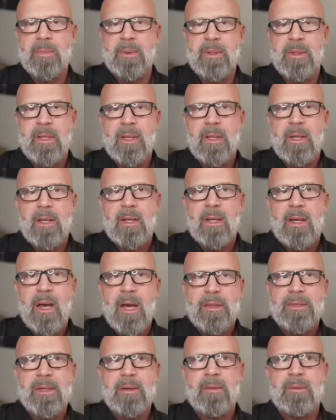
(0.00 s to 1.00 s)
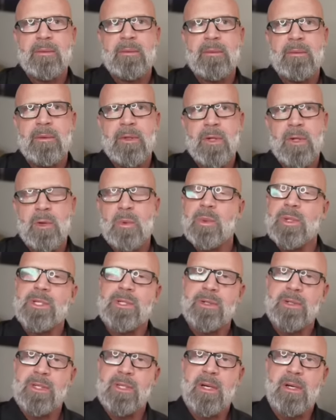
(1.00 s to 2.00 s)
But I think, you know, when
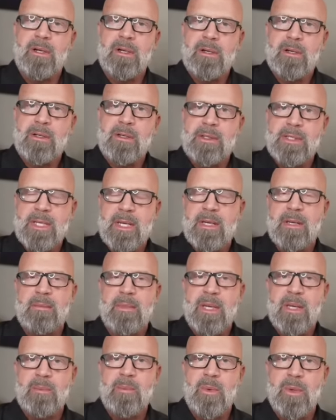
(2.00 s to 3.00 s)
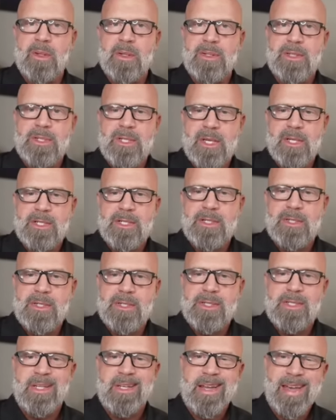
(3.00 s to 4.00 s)
you're younger, you tend to make more concessions.
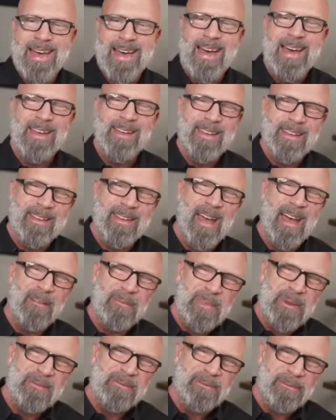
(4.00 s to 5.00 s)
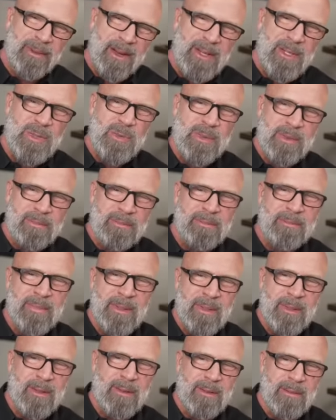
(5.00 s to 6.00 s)
It's like, ah, I've been friends with,
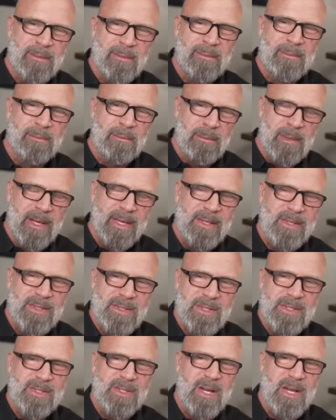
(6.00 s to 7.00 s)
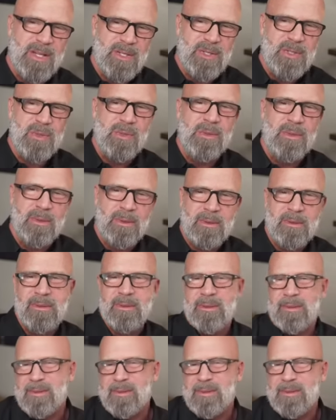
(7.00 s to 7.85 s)
you know, Mike since high school.